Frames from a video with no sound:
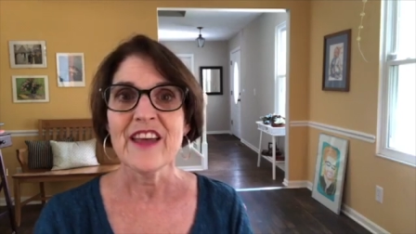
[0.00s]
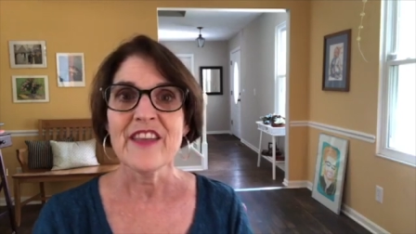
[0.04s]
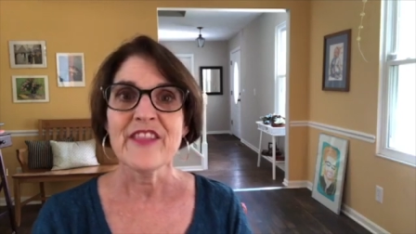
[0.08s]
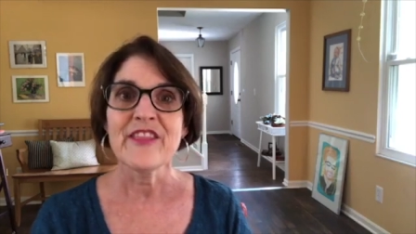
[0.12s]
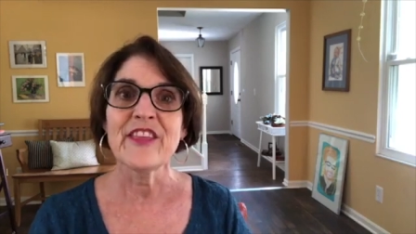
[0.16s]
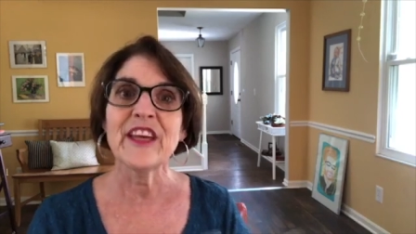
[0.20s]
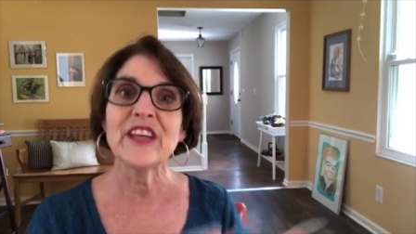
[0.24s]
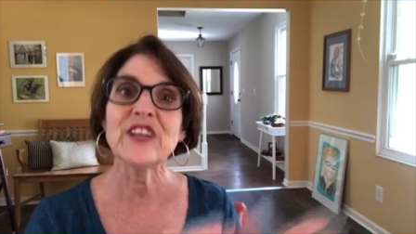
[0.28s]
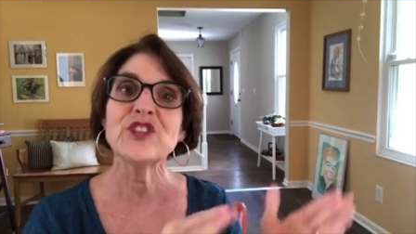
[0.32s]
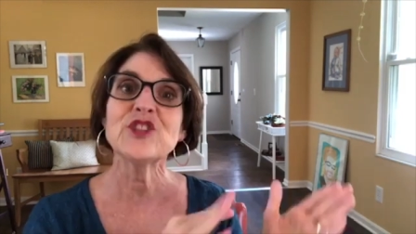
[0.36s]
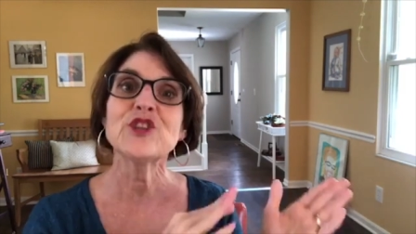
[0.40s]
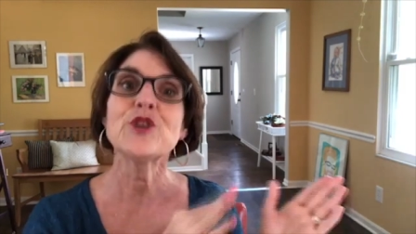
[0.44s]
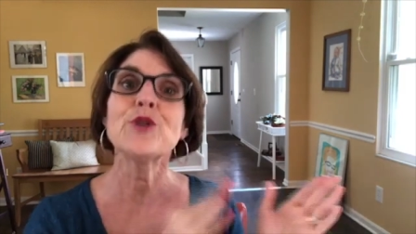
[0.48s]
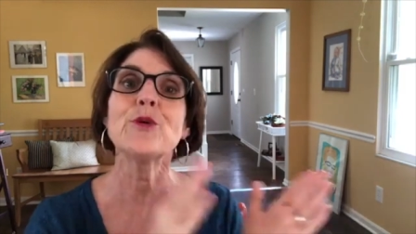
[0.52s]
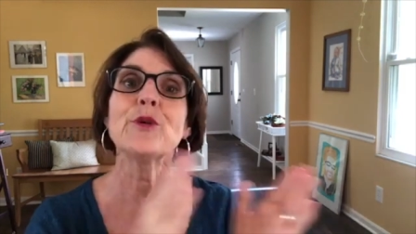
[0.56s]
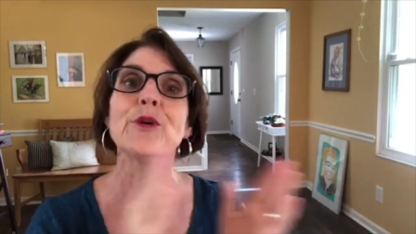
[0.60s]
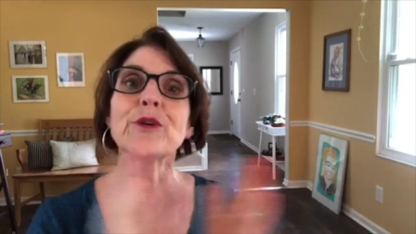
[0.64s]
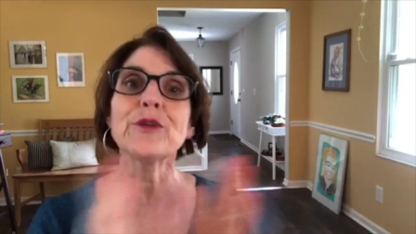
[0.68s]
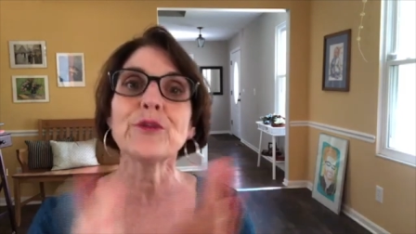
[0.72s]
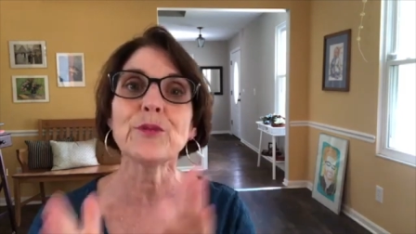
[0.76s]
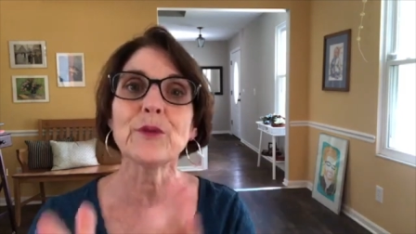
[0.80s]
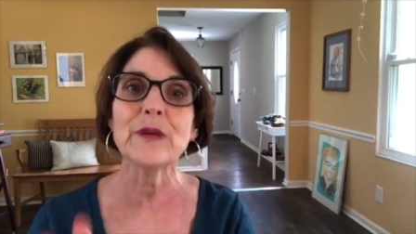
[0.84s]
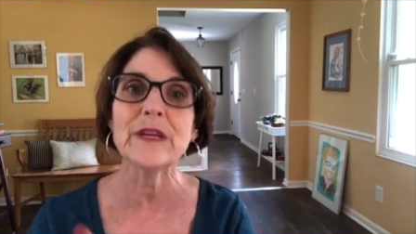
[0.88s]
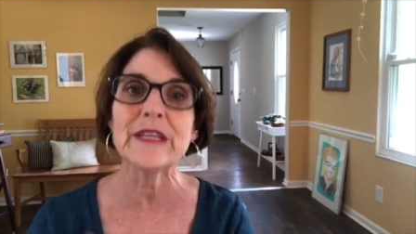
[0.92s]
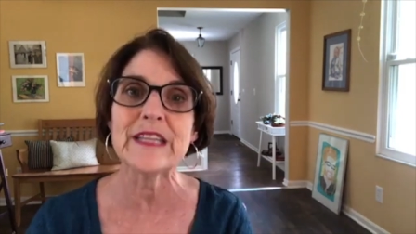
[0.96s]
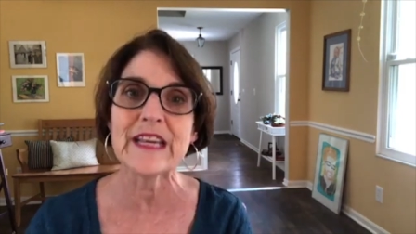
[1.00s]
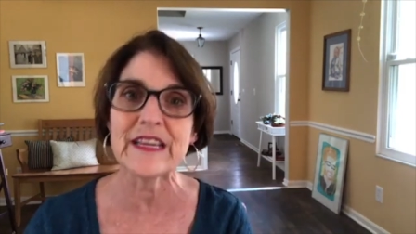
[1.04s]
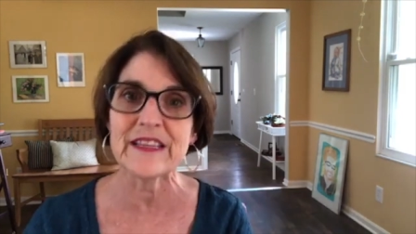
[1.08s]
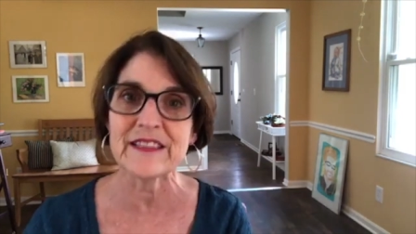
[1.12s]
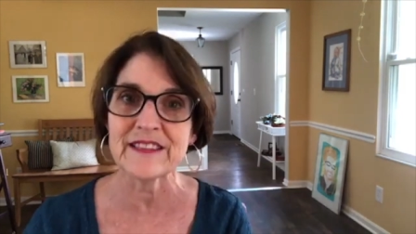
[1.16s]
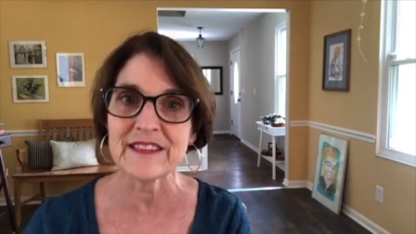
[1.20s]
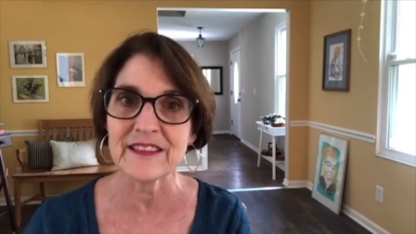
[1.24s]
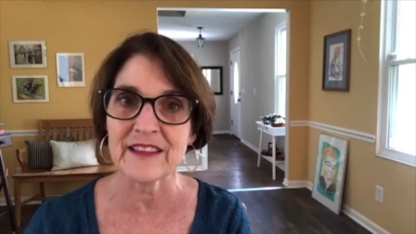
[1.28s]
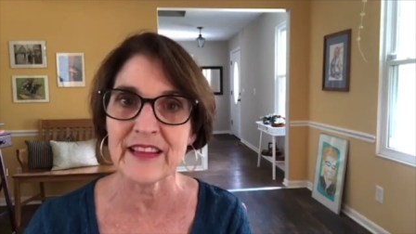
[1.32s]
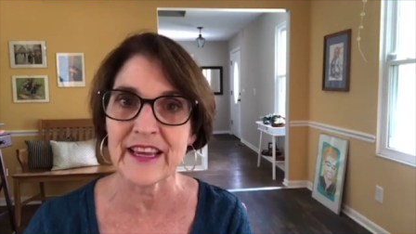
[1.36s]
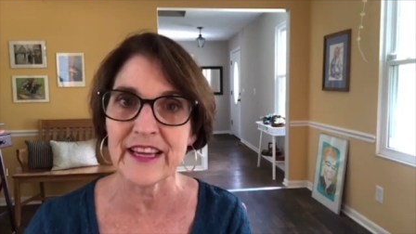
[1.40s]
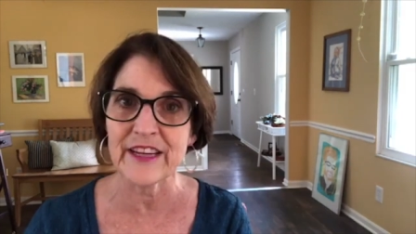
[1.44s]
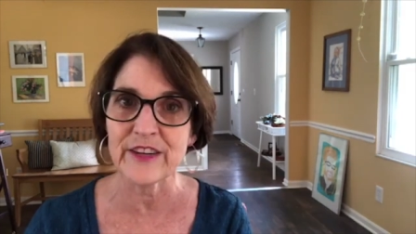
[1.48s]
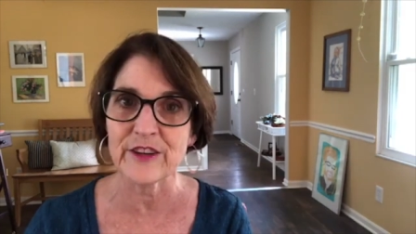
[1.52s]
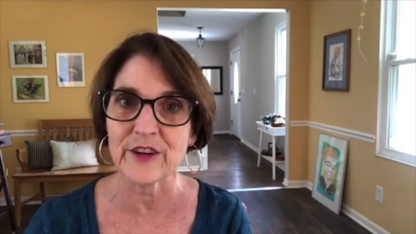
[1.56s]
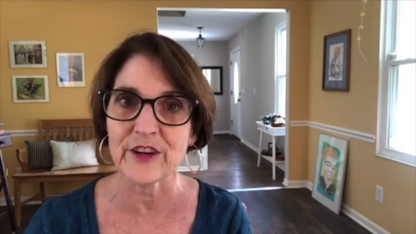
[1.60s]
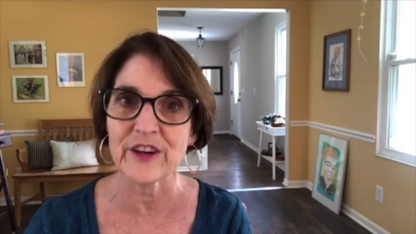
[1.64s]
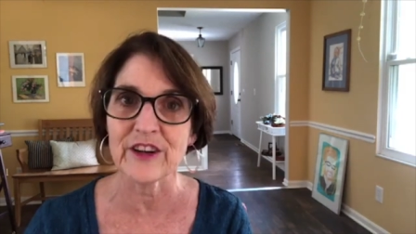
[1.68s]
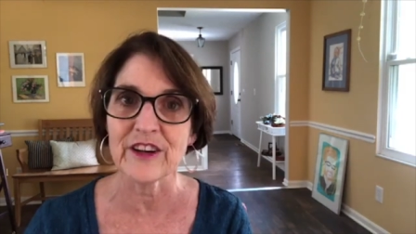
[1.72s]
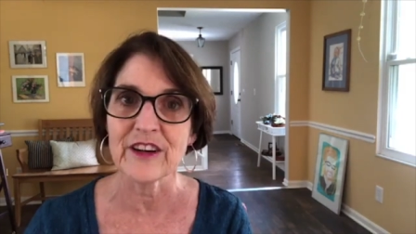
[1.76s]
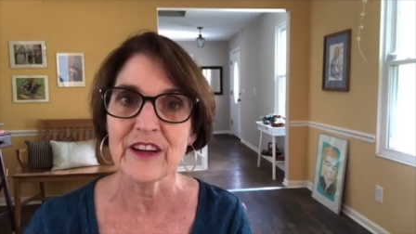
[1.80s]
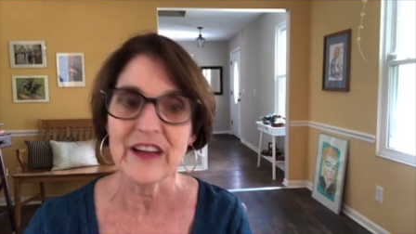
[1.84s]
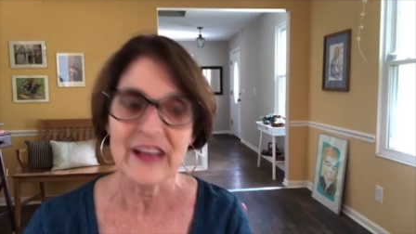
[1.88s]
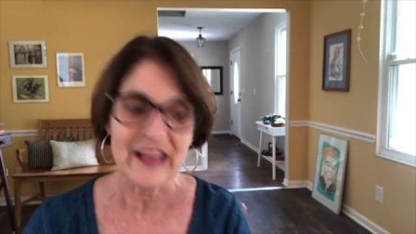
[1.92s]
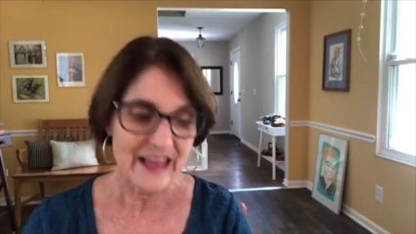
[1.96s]
Then 2 or 3 days
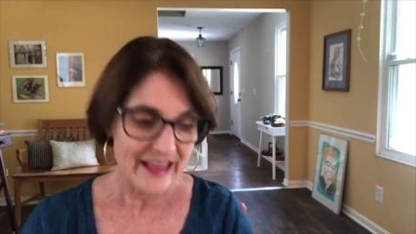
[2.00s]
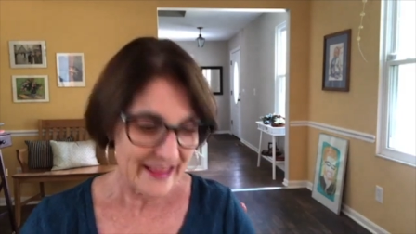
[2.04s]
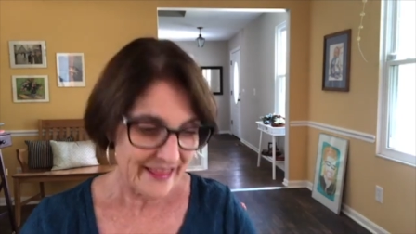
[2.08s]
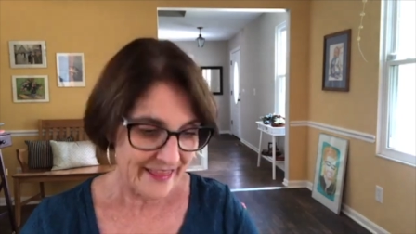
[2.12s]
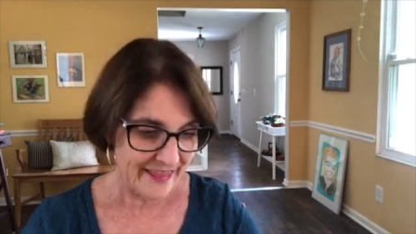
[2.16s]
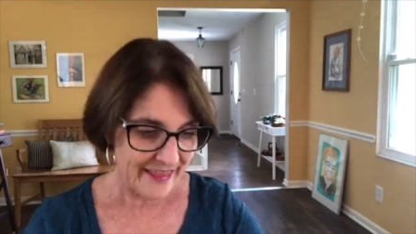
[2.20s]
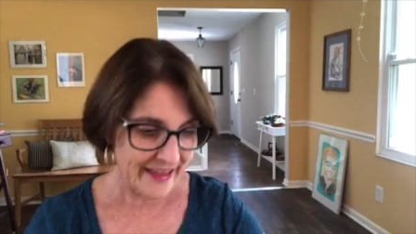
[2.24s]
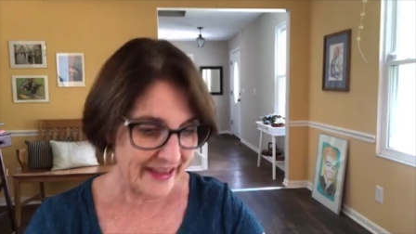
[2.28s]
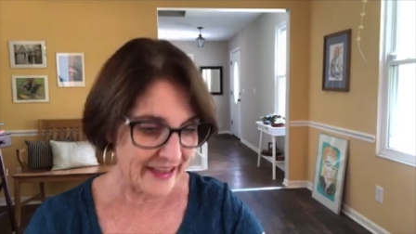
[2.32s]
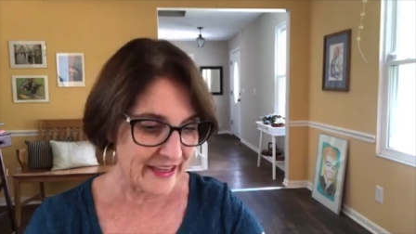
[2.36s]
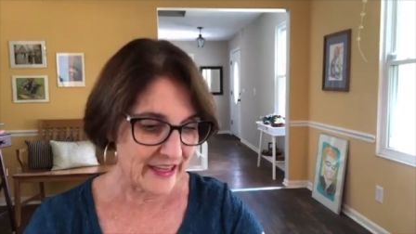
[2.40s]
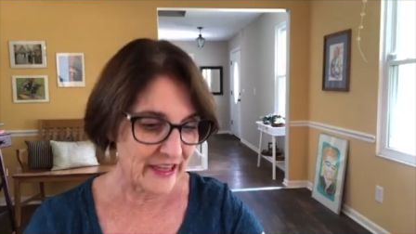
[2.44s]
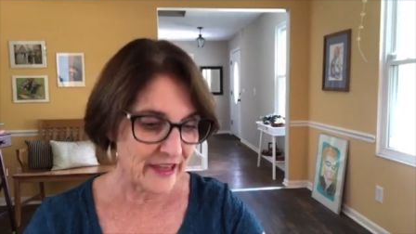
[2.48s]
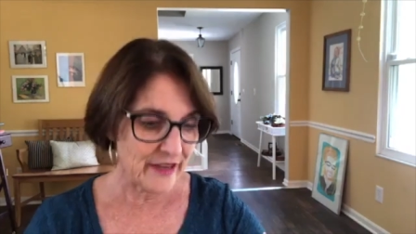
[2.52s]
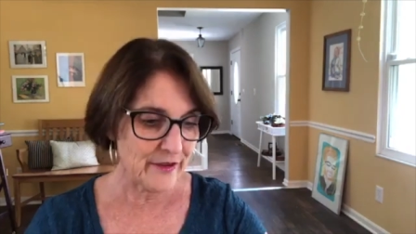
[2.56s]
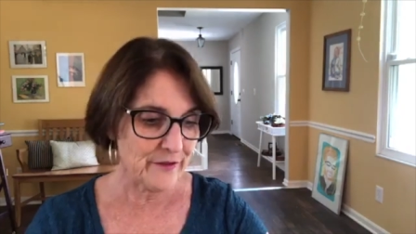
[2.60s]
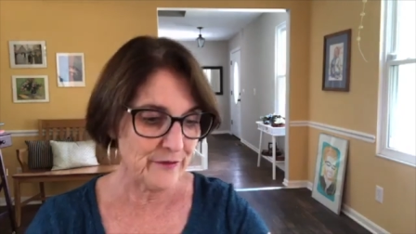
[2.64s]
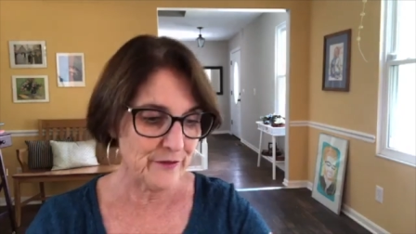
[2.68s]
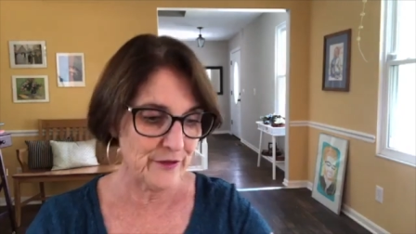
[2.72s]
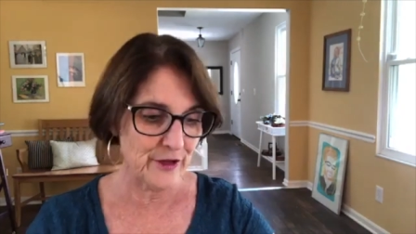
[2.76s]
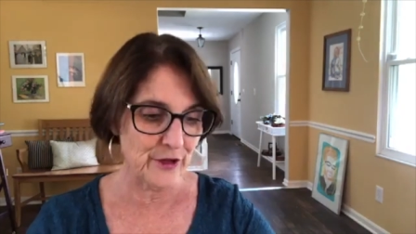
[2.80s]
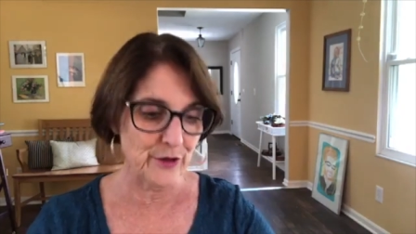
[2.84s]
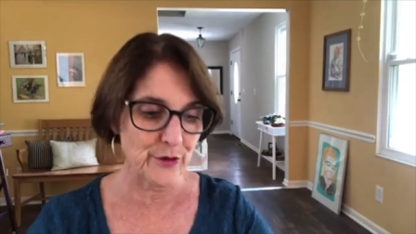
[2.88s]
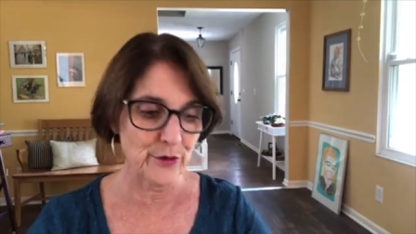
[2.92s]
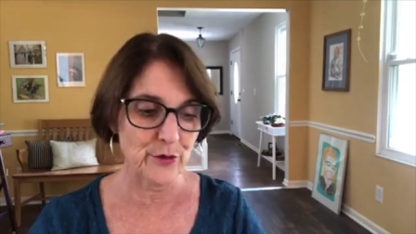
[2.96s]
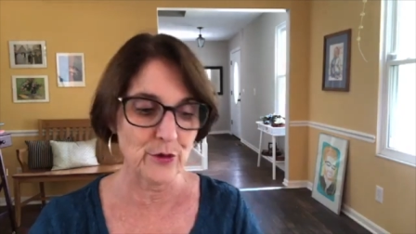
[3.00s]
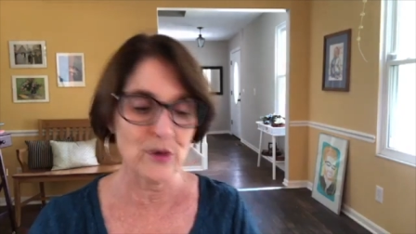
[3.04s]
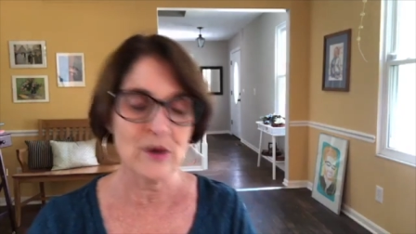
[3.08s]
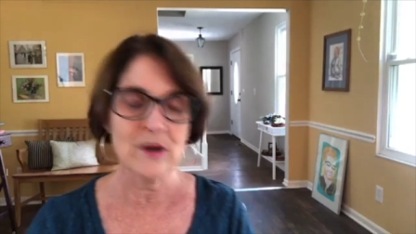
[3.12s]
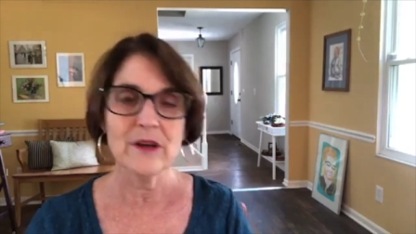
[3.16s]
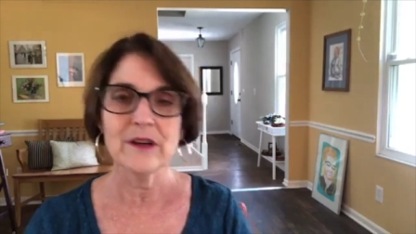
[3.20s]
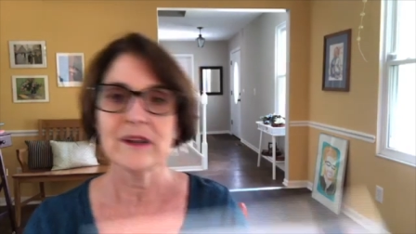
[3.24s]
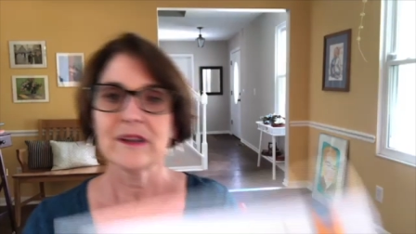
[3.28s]
later, they give you